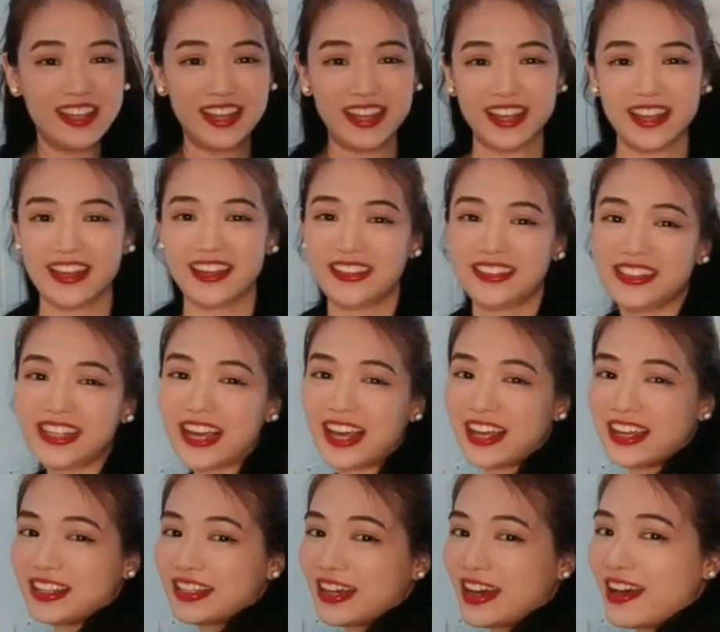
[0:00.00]
And I
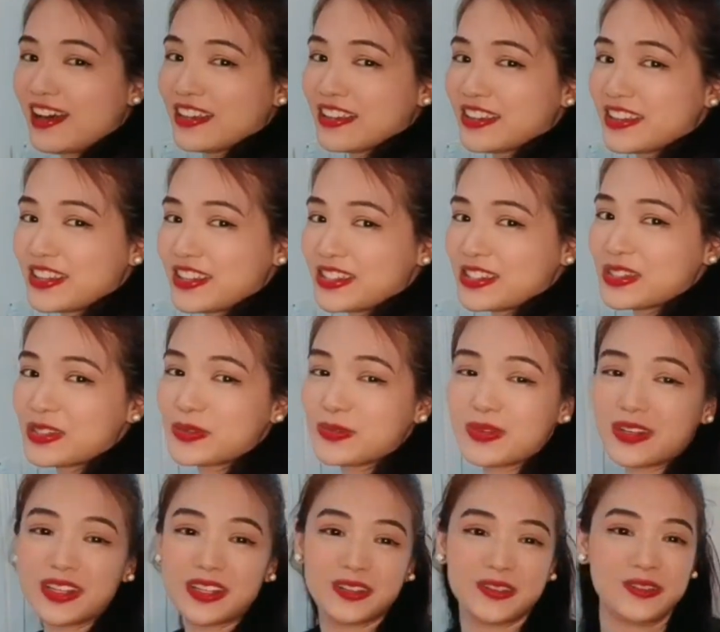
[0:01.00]
got this
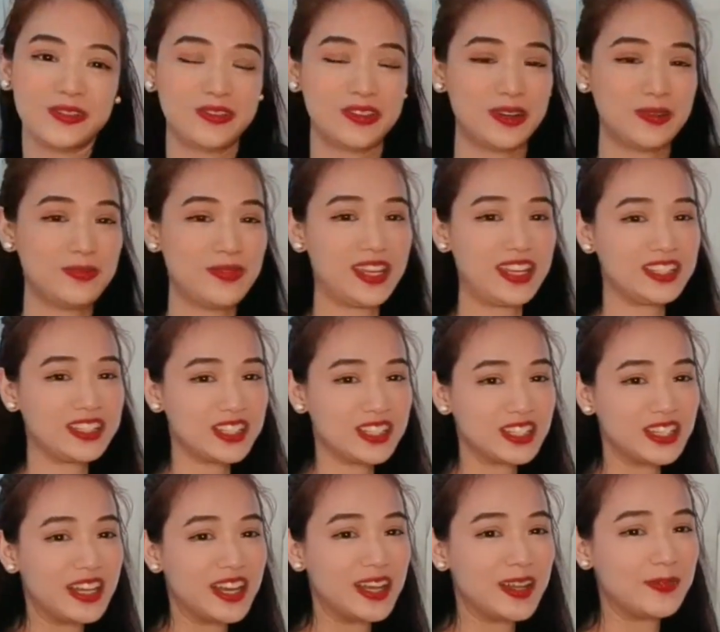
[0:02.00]
one from
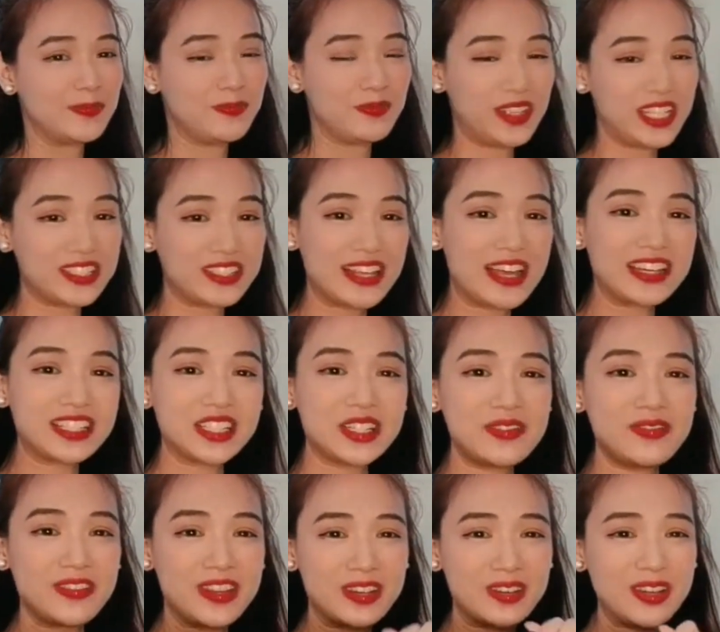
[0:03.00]
H&M. It's actually
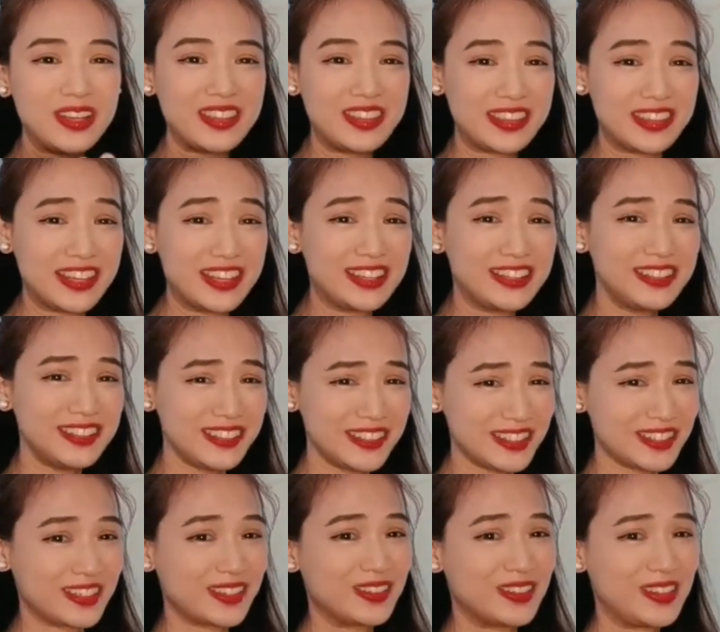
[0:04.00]
very thin,
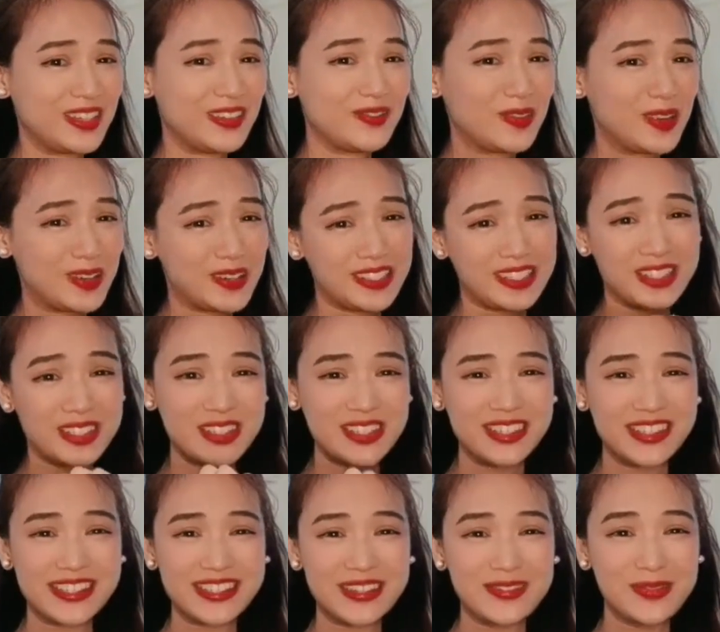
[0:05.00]
so you can wear it during
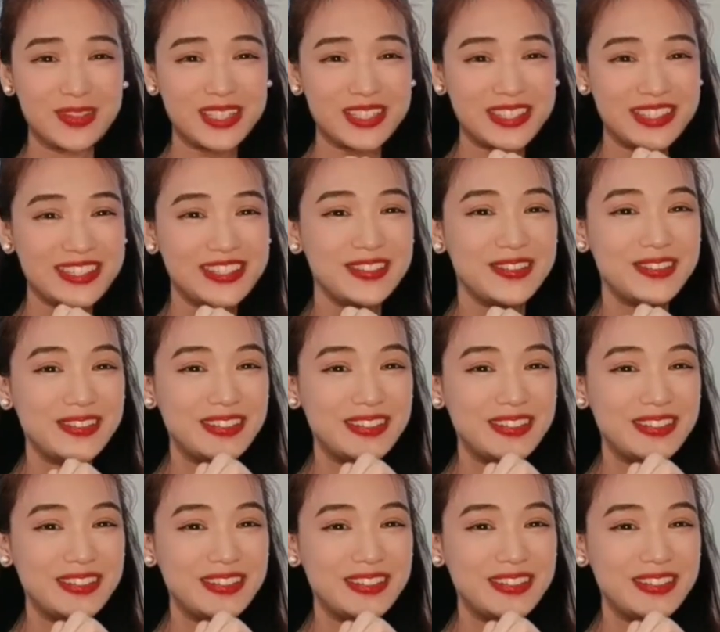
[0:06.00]
summer too.